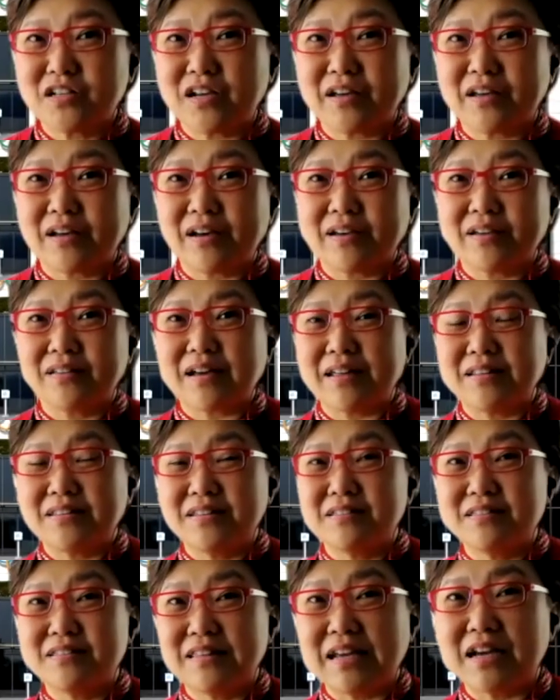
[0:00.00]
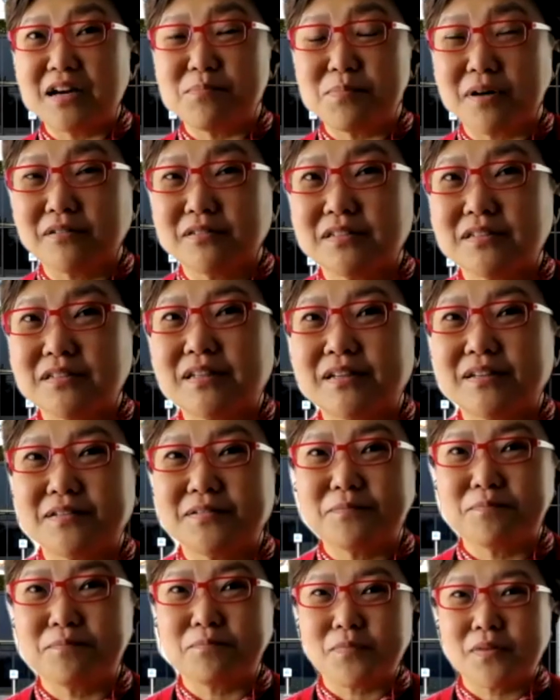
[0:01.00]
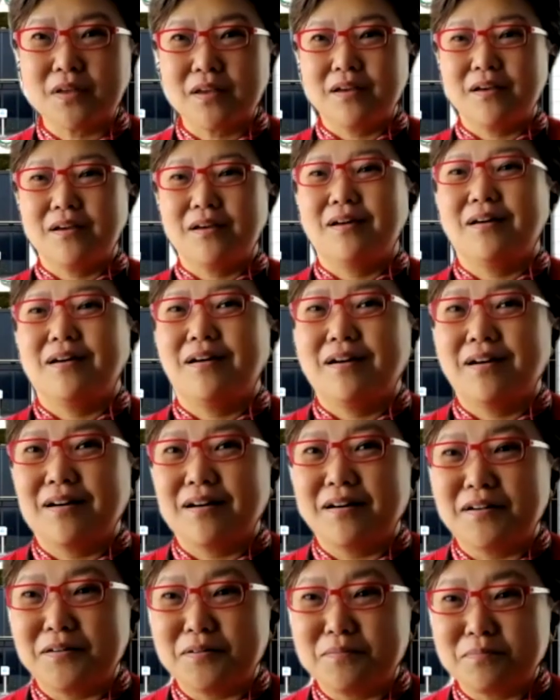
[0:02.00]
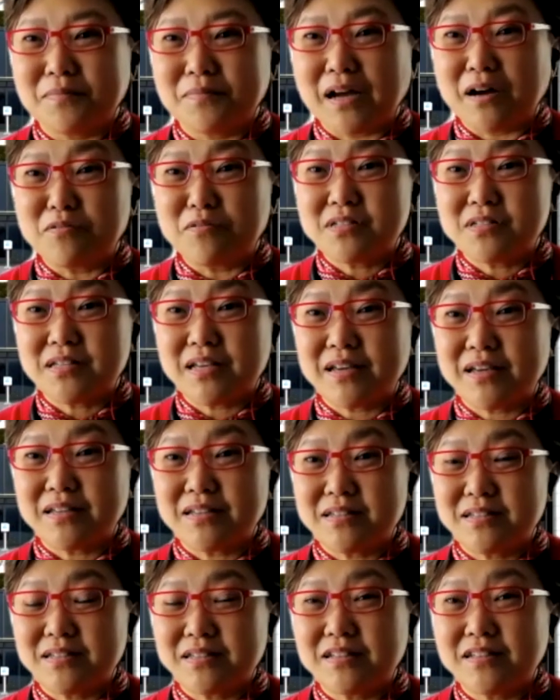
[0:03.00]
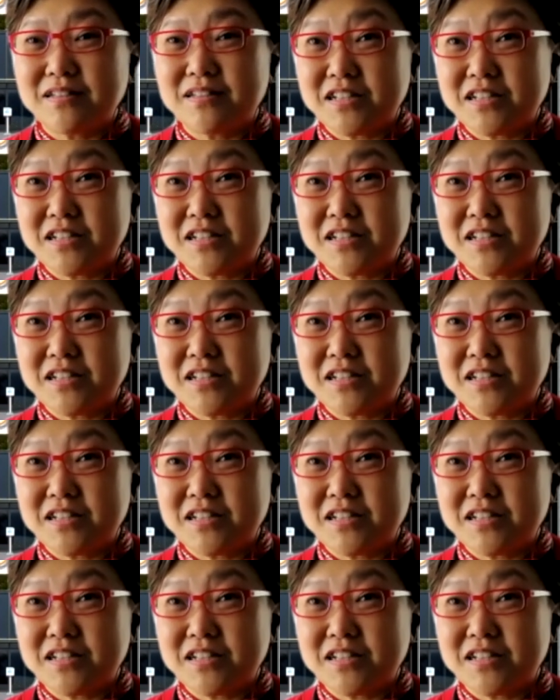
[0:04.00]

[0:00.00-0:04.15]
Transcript: I did think about it, and I would say is